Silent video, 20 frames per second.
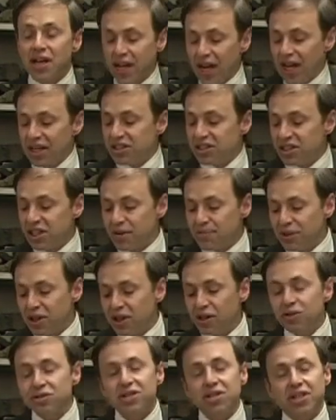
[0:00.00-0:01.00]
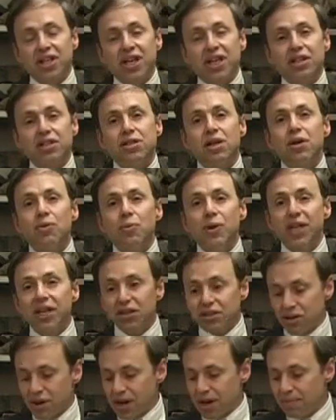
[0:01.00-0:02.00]
And some of those things we can
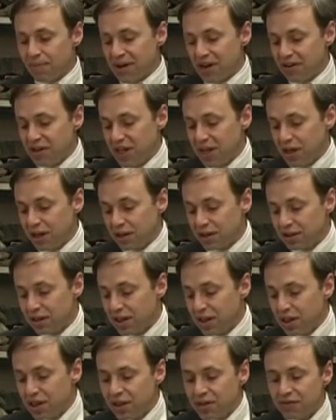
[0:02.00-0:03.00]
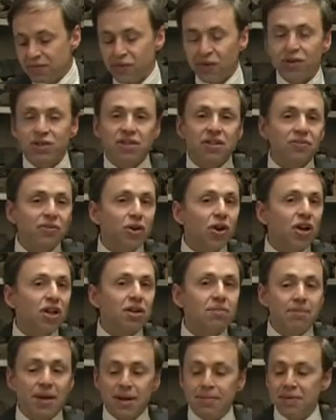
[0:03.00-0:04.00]
talk about here. First of all,
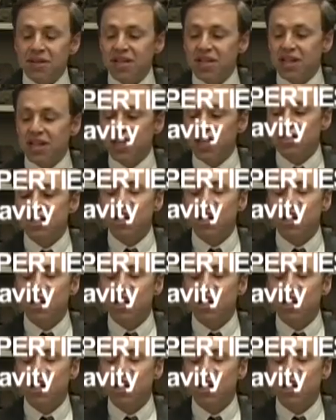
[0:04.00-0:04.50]
there may be things